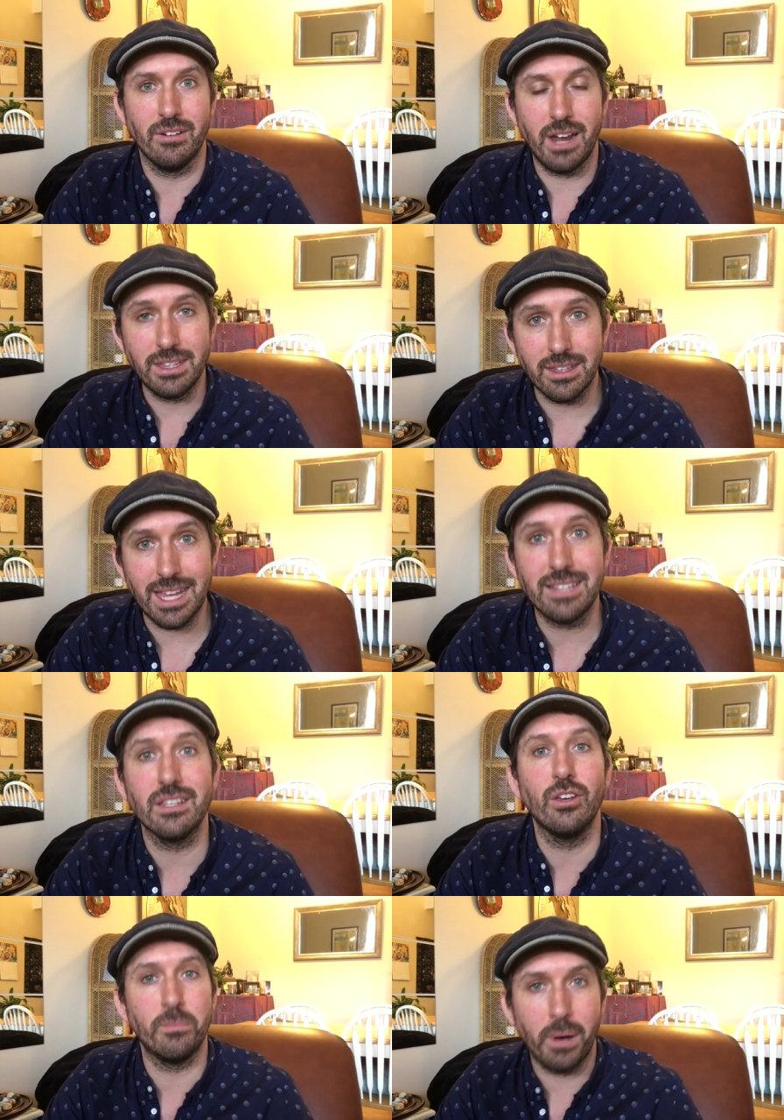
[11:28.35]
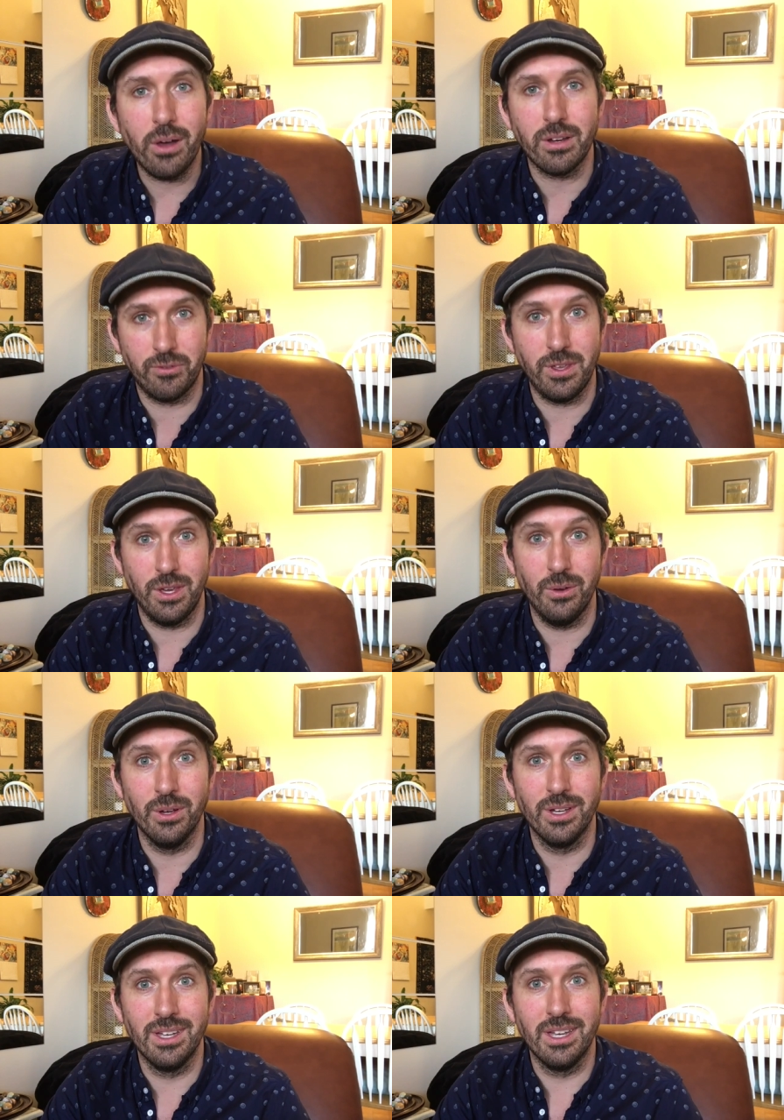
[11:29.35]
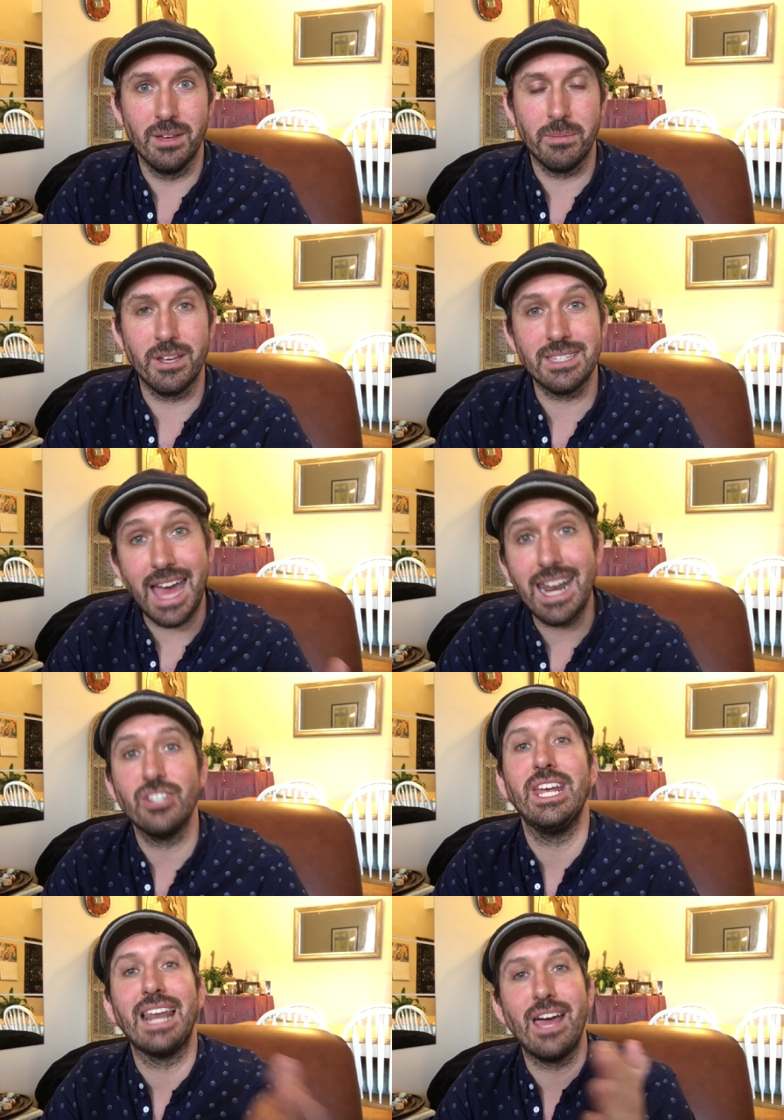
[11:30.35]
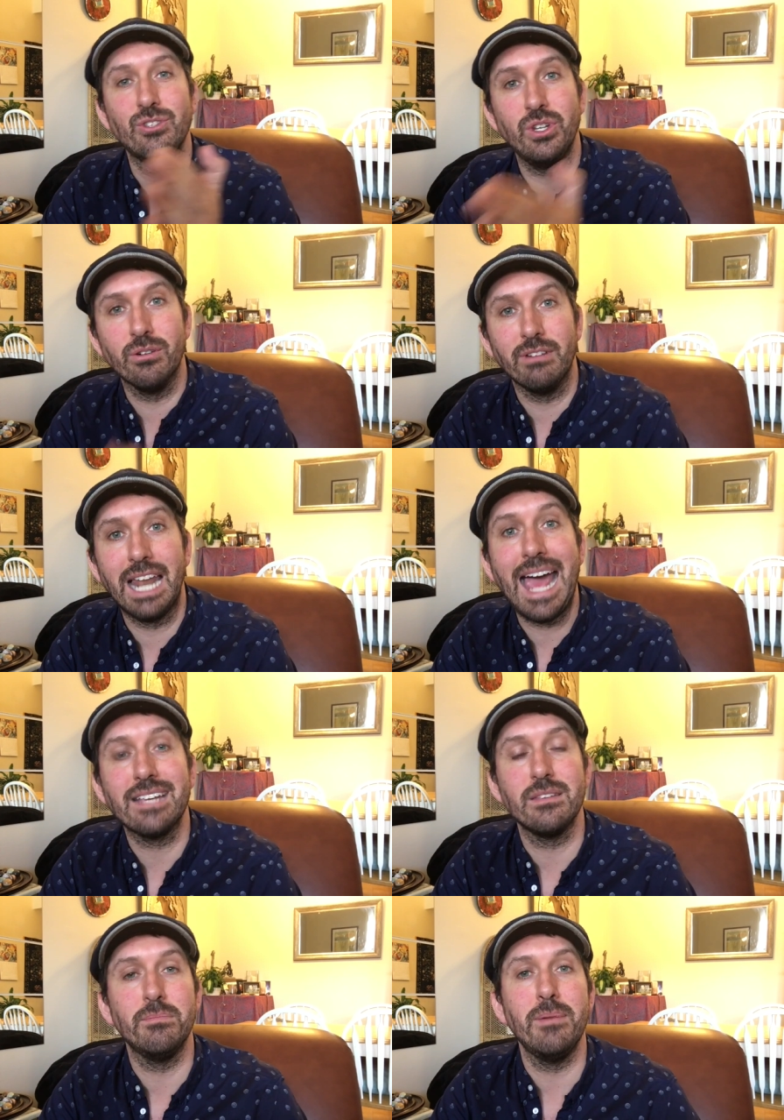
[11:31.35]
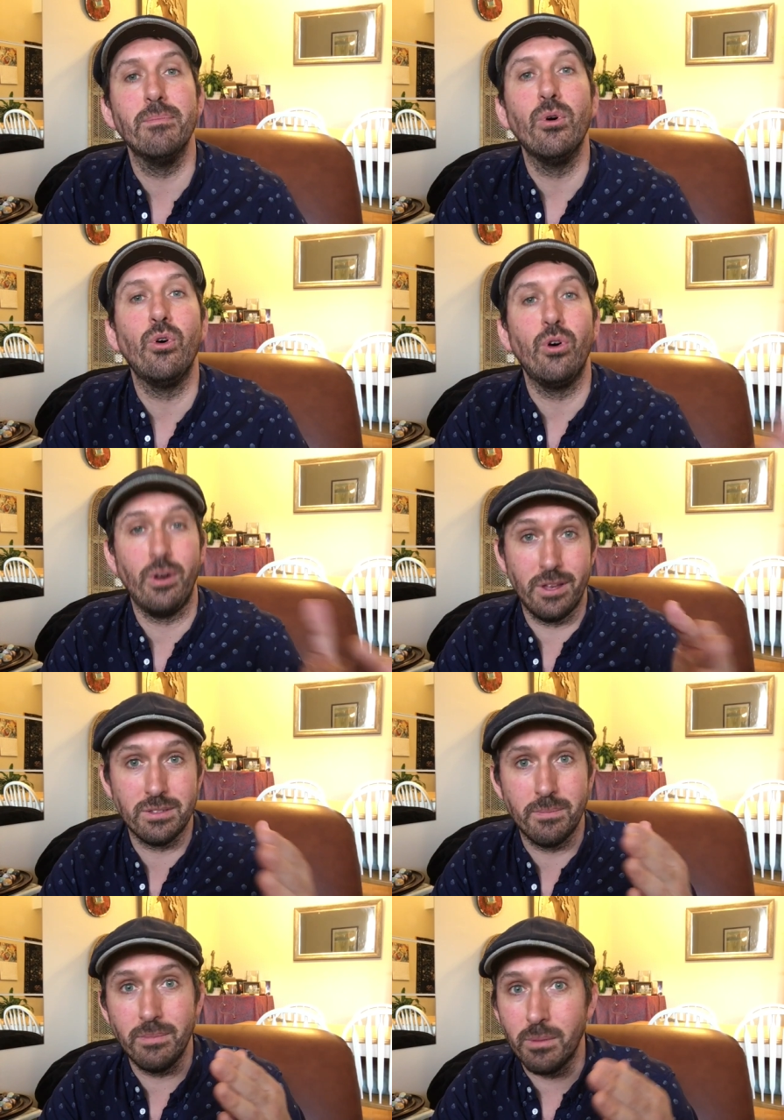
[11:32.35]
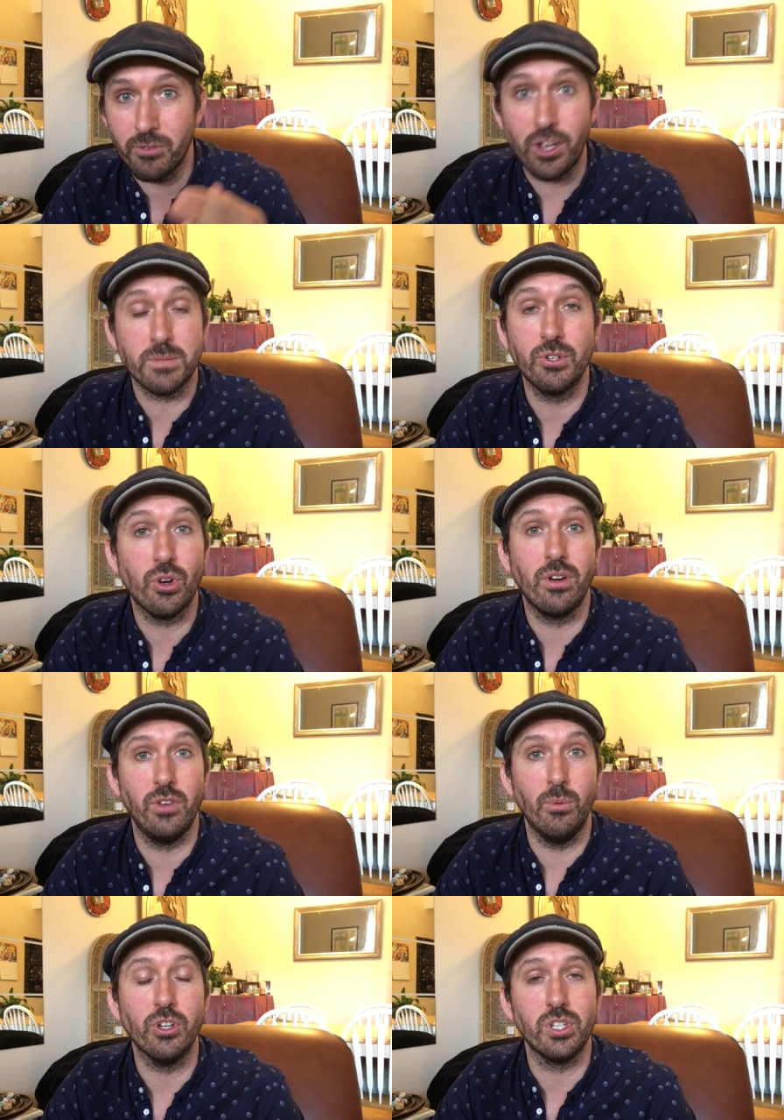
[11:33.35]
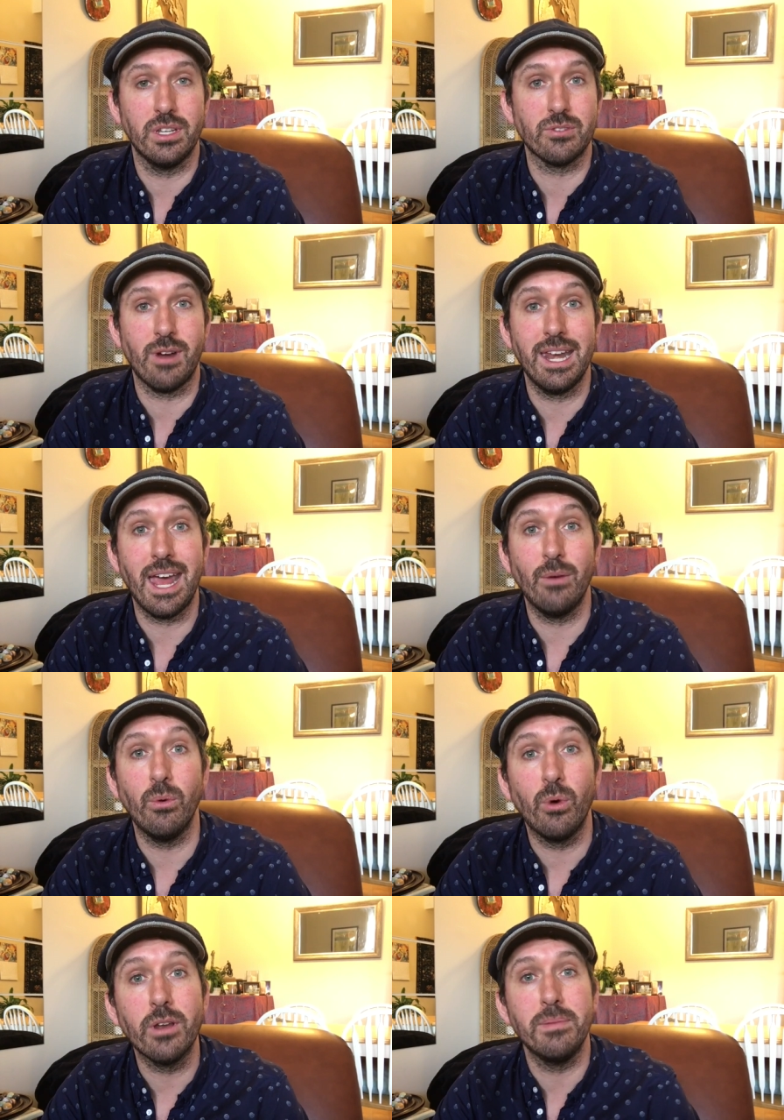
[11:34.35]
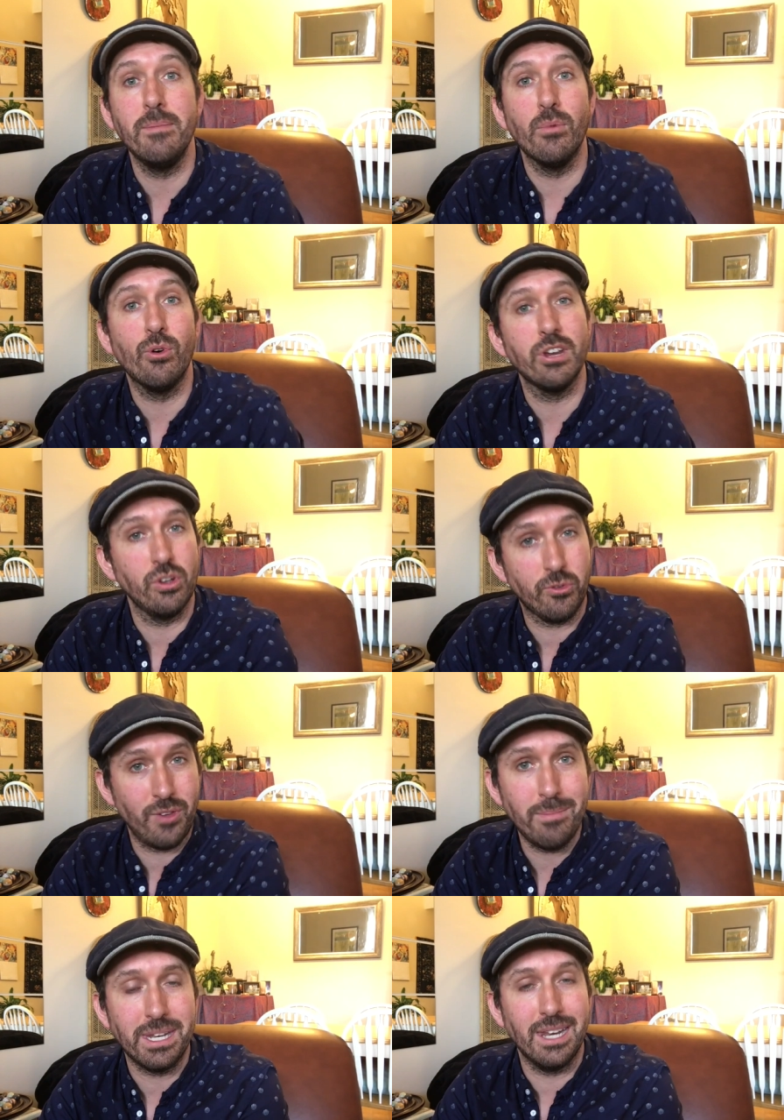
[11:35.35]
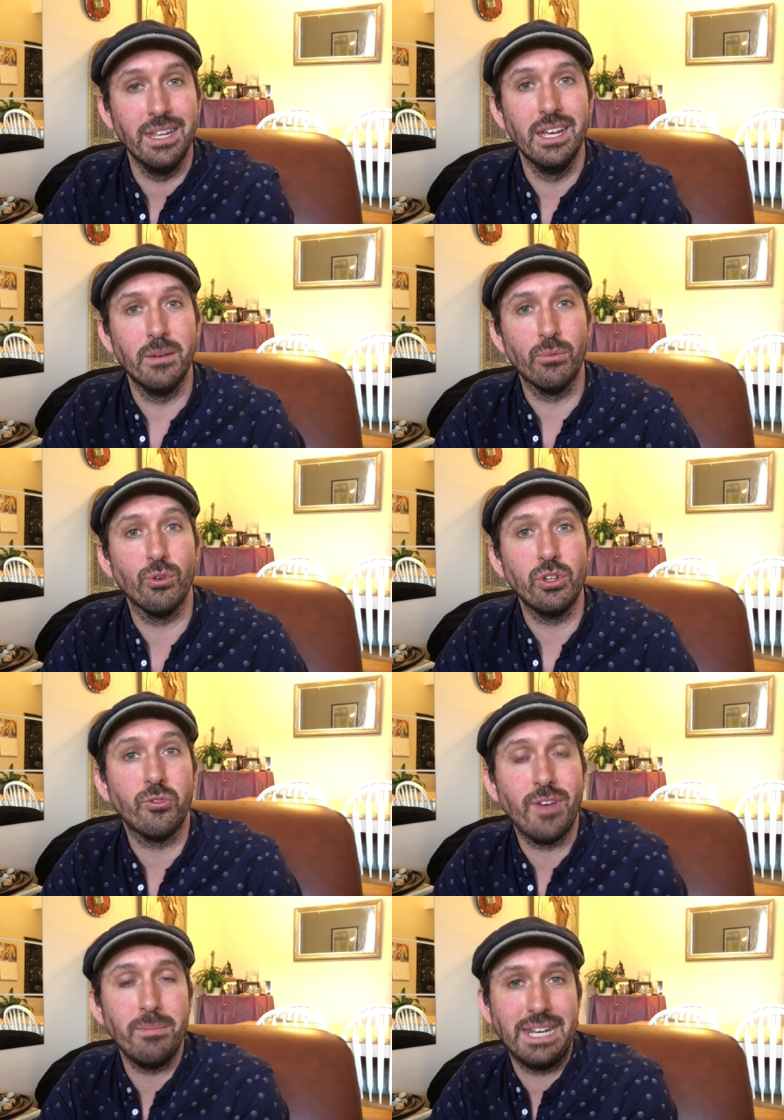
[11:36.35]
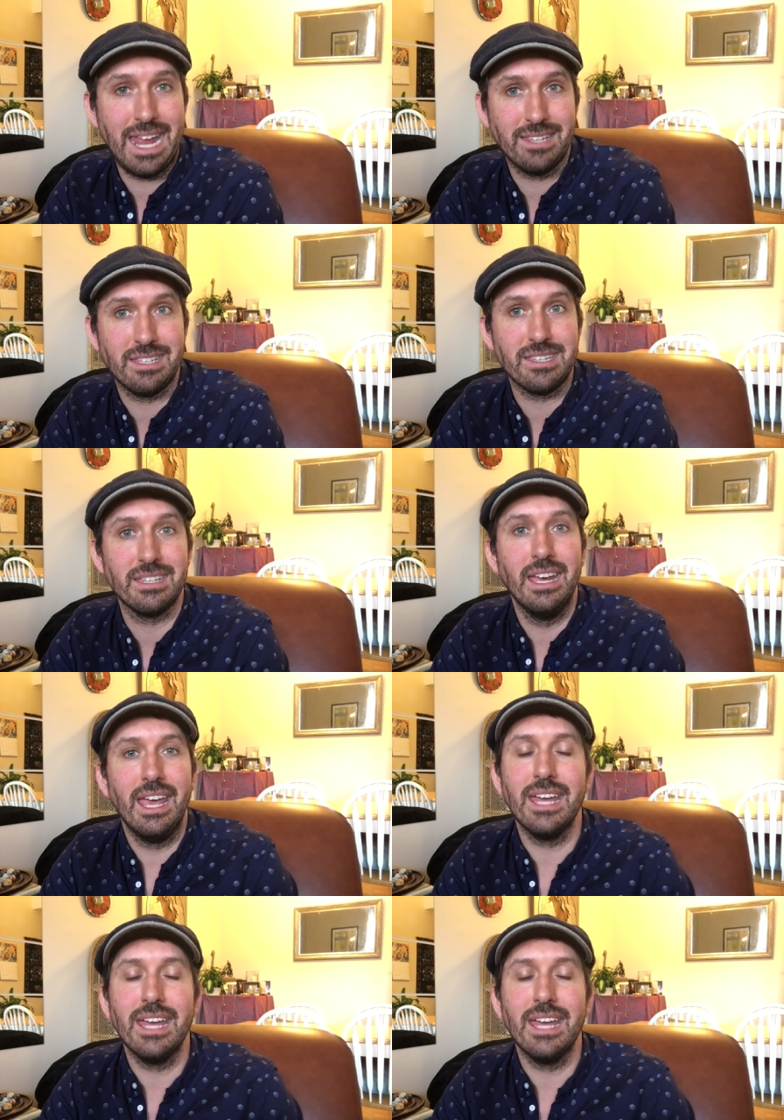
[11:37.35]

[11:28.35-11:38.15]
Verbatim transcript: right? That's a good partner for you. Because that actually allows you to relax and be more, as the vast majority of you watching this right now will want to be more in your feminine, essence.